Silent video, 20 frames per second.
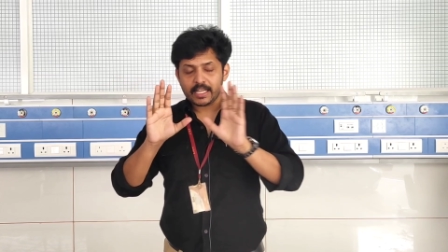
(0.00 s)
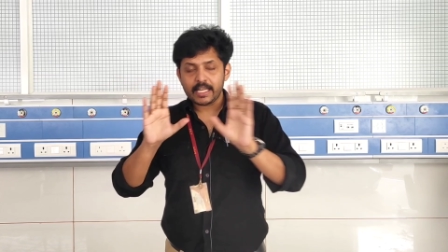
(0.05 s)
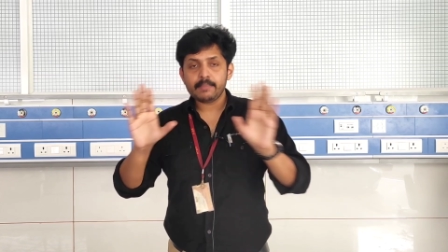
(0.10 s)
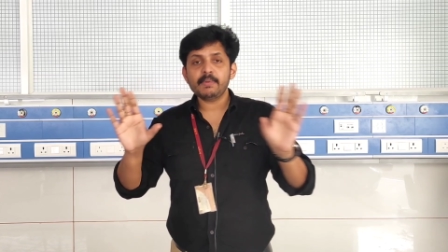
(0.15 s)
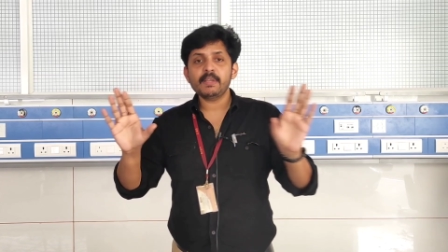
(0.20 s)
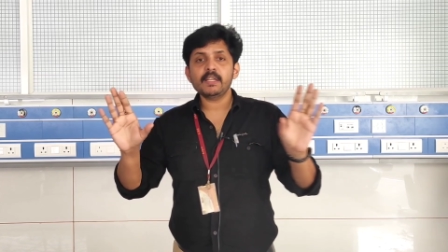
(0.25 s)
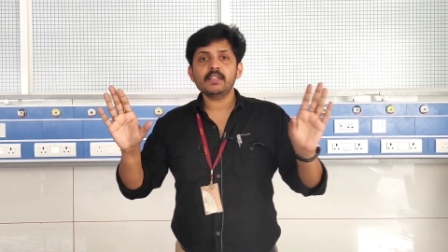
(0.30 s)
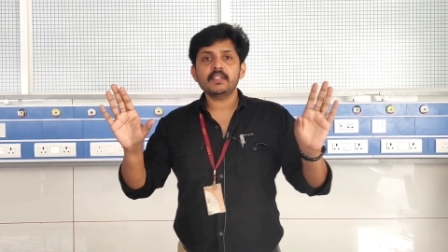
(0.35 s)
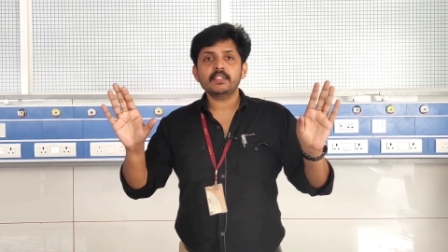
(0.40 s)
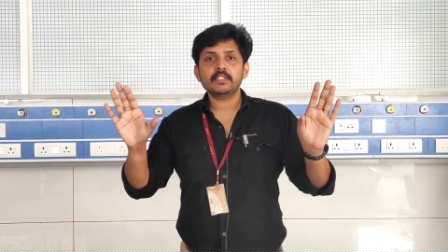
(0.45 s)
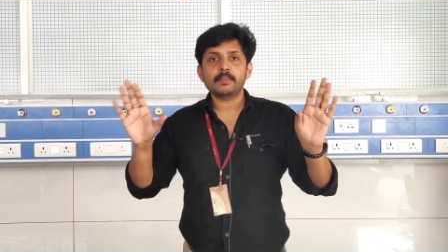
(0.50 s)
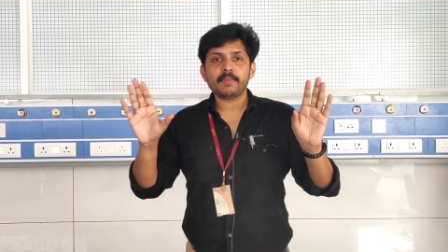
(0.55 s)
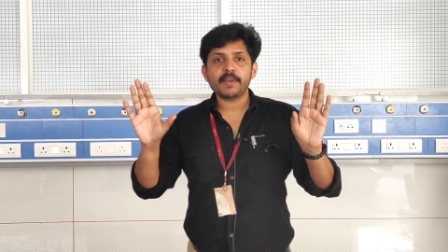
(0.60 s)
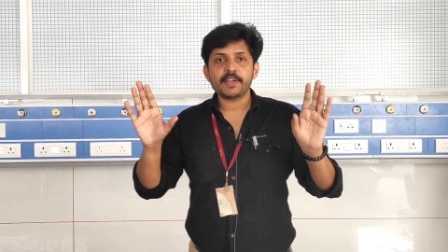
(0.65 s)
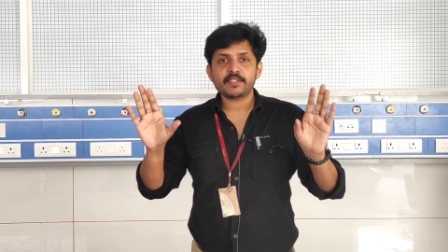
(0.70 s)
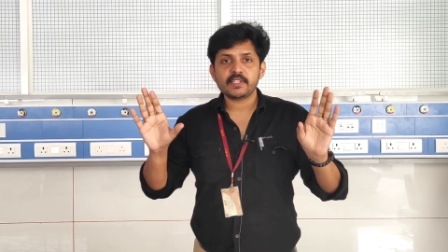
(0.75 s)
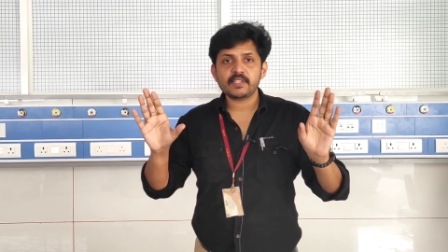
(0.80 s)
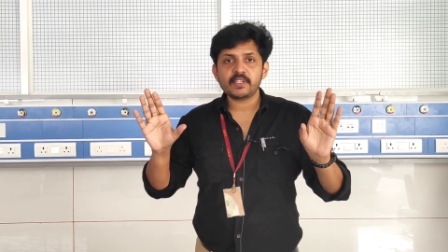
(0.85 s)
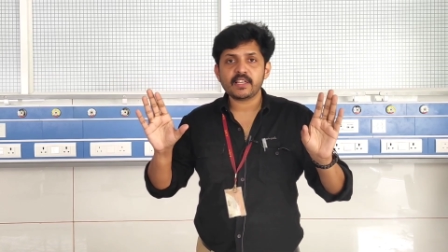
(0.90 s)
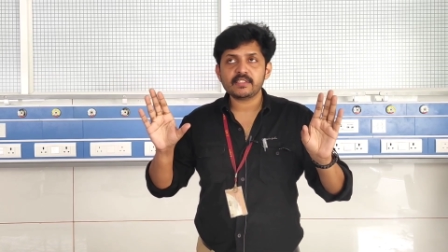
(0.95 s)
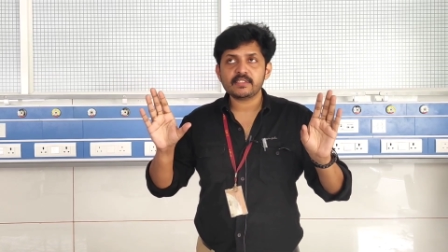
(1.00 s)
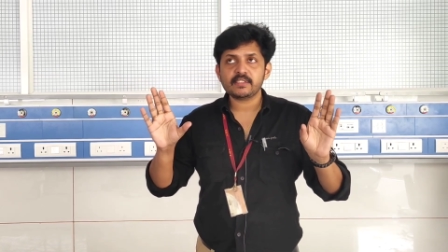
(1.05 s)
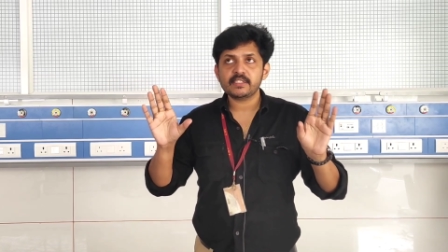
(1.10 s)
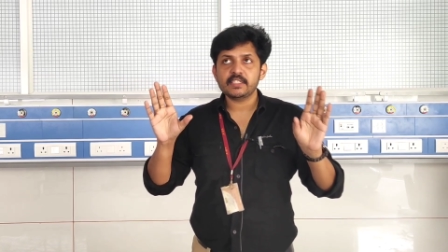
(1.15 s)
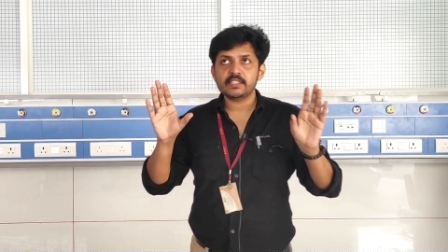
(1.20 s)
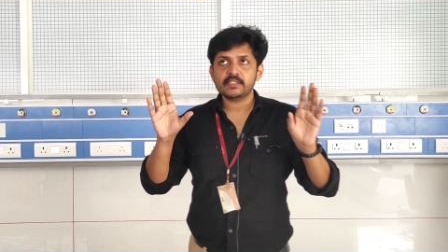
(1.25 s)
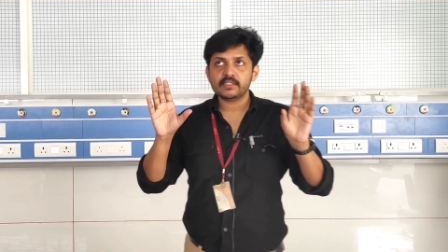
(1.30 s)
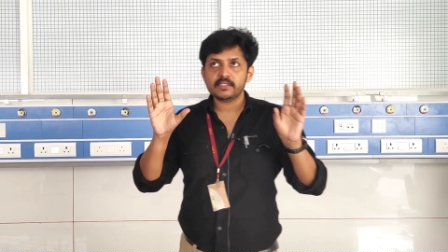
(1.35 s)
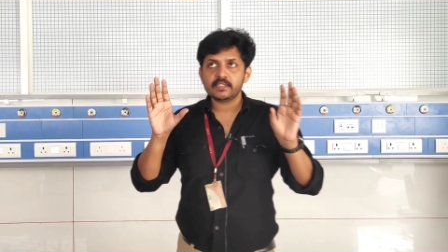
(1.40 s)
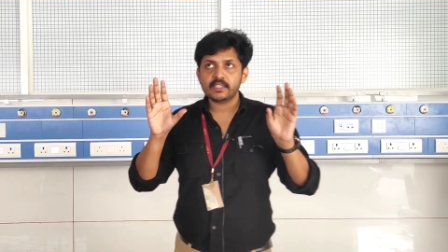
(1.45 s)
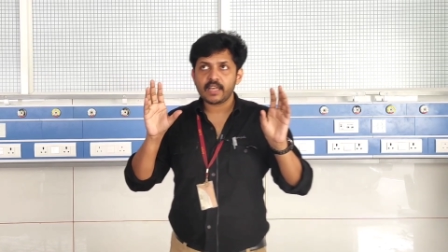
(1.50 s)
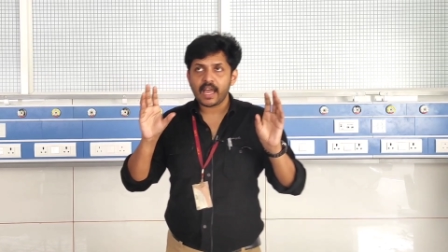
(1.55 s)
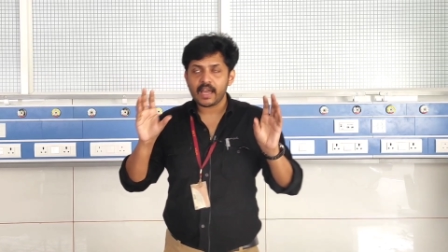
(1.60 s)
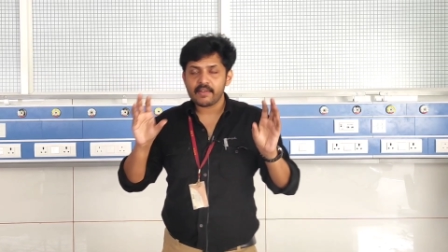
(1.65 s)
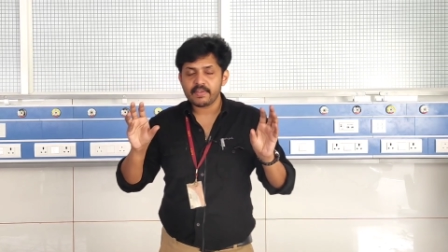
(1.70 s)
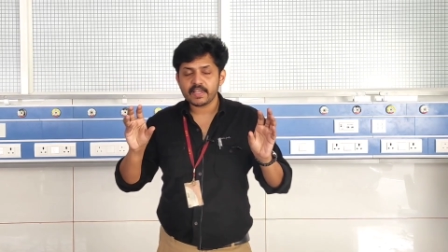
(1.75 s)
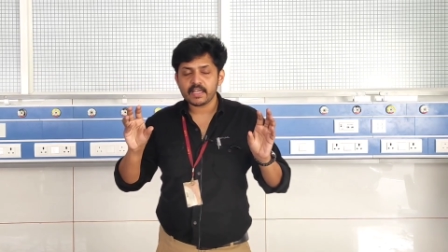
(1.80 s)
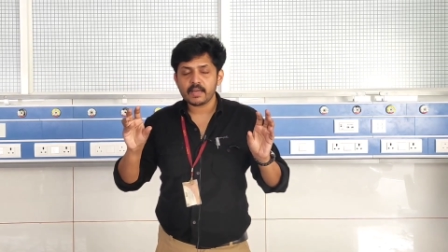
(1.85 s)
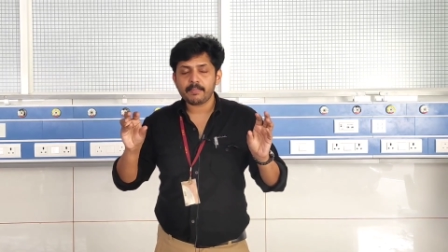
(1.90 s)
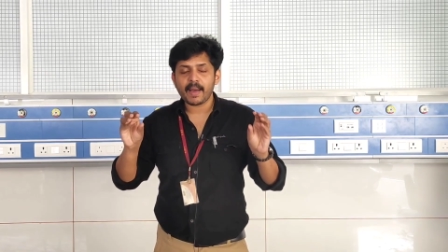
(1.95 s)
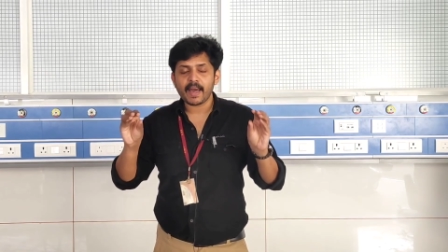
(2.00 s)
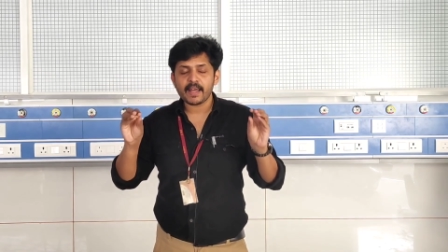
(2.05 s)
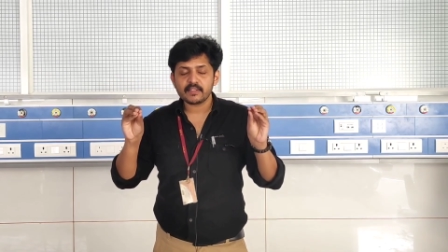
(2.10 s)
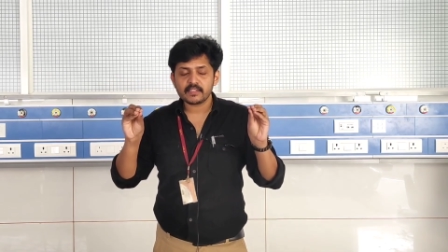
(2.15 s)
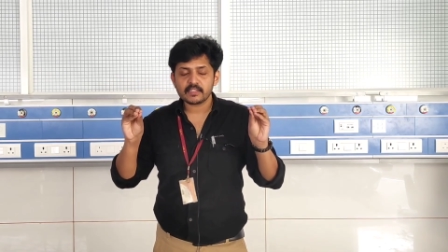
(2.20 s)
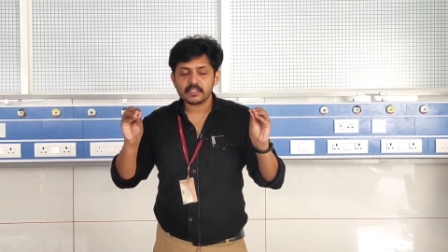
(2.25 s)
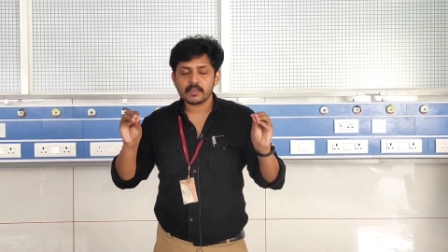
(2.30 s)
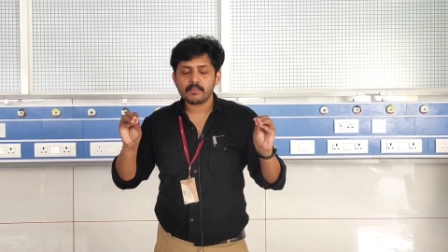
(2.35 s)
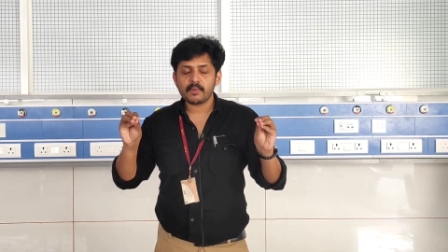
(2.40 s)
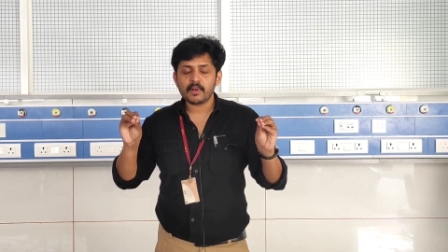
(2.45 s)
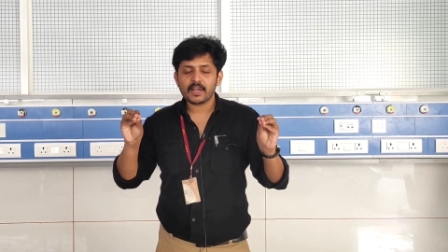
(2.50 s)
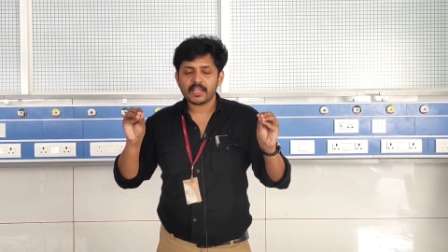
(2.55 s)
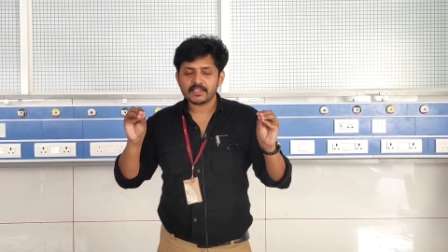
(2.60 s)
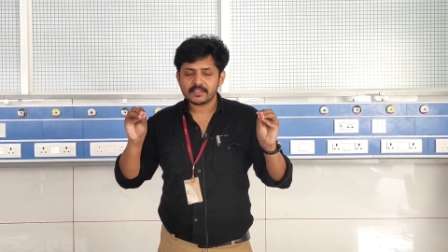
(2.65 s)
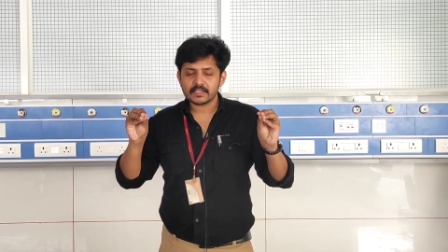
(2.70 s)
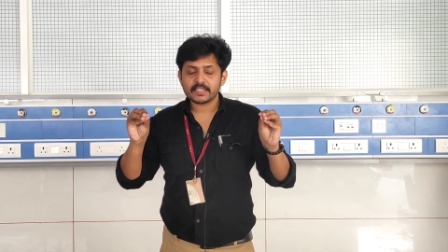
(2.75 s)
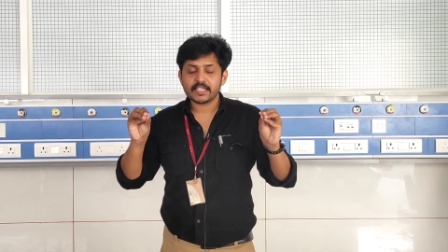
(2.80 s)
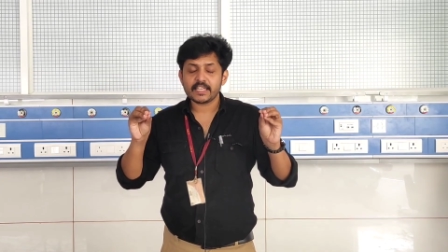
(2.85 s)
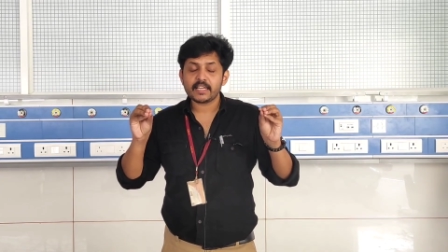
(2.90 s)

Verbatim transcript: label the patient as is having a paracetamol has